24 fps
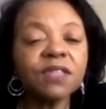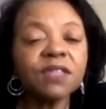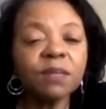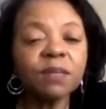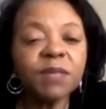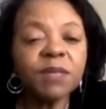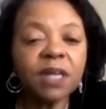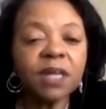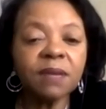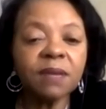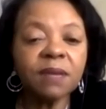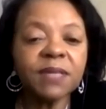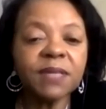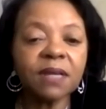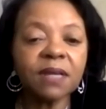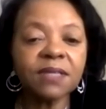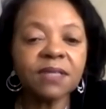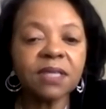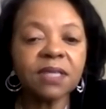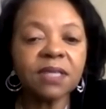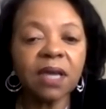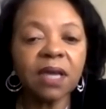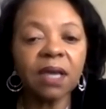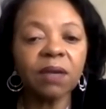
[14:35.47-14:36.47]
Sometimes
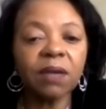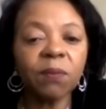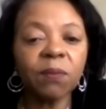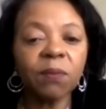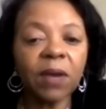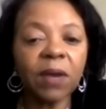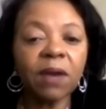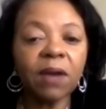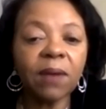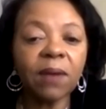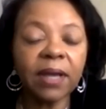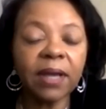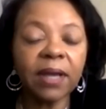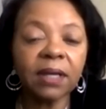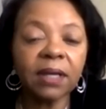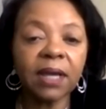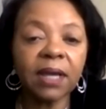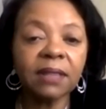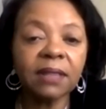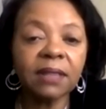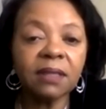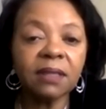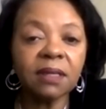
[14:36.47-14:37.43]
I'll say, wow,